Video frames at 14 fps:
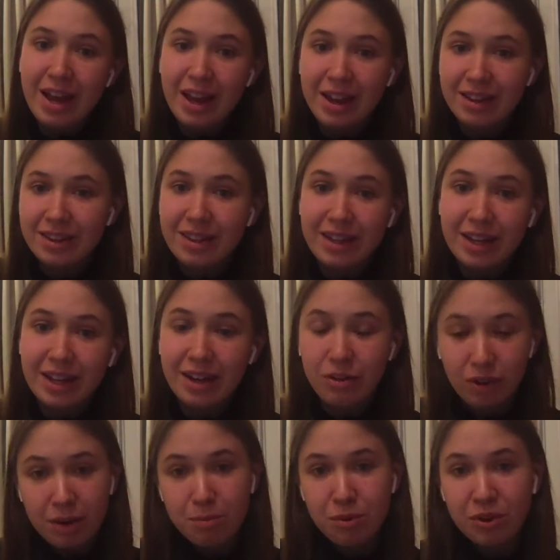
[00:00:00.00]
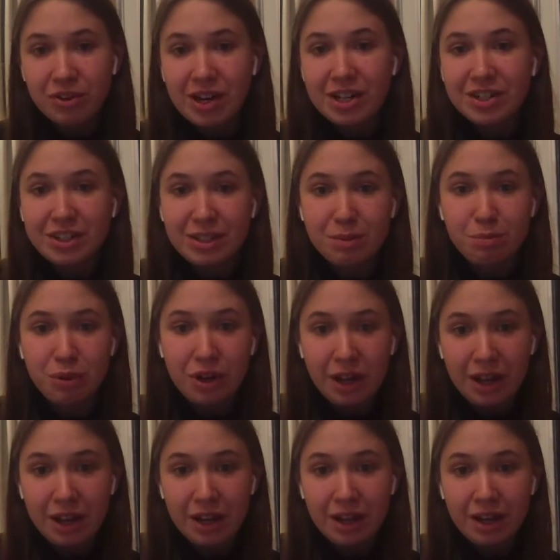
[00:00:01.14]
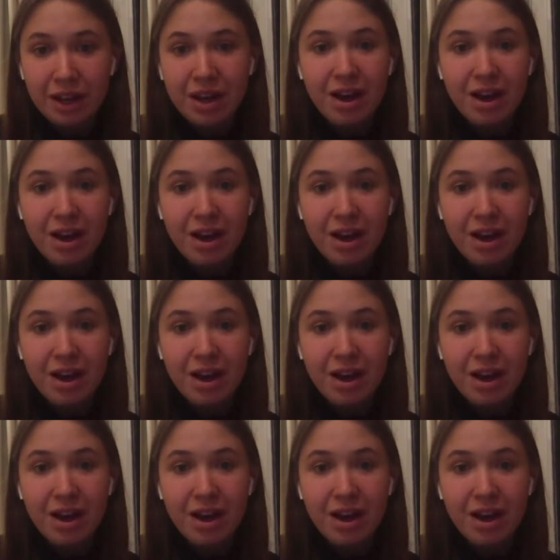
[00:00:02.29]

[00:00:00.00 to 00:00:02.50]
and the career progression is pretty